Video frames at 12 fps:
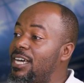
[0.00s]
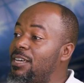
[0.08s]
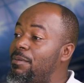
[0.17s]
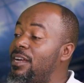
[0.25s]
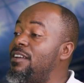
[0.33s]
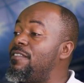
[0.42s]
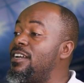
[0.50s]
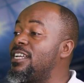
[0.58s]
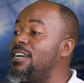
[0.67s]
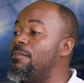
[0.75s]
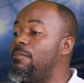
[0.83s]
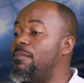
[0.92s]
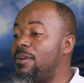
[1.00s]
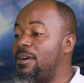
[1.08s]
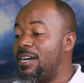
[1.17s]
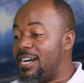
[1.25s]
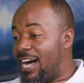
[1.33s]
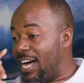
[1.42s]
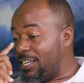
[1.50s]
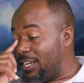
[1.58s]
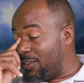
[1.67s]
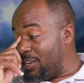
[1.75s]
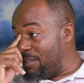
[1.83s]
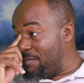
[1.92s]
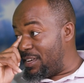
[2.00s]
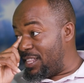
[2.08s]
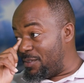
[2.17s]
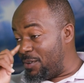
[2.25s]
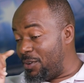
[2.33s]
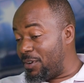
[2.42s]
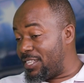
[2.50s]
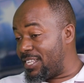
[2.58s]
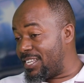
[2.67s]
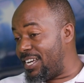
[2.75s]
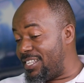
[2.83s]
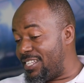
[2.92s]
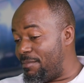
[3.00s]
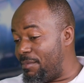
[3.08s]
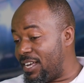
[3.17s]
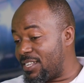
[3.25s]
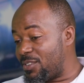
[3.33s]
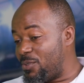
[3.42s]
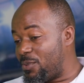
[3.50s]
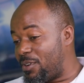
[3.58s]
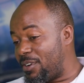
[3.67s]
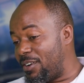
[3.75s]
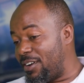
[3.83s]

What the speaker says: You play a different game. Actually, I told him, by the way, when you watch these guys, they make us look